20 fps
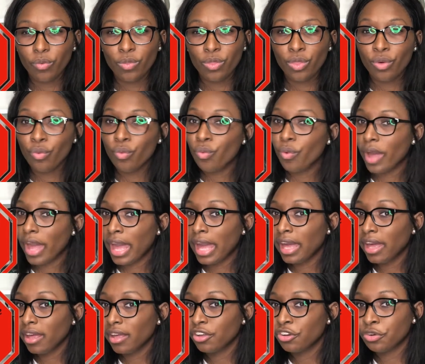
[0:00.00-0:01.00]
the
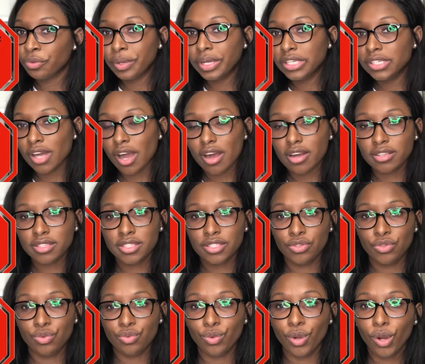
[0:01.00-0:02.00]
way Queen talks
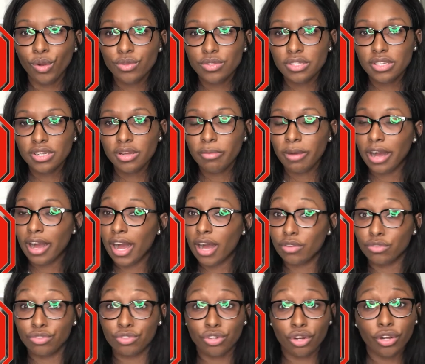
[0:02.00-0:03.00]
to Rosa about how
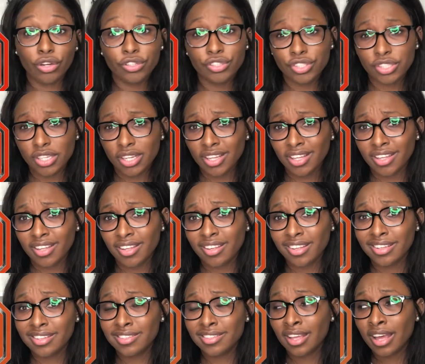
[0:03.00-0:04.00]
dark she
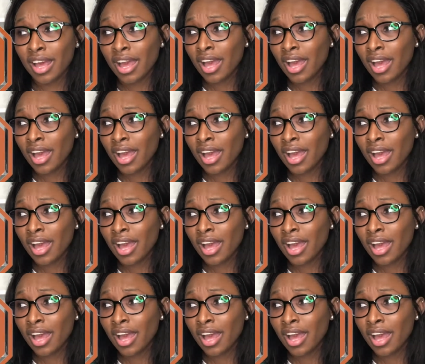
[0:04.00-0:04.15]
is,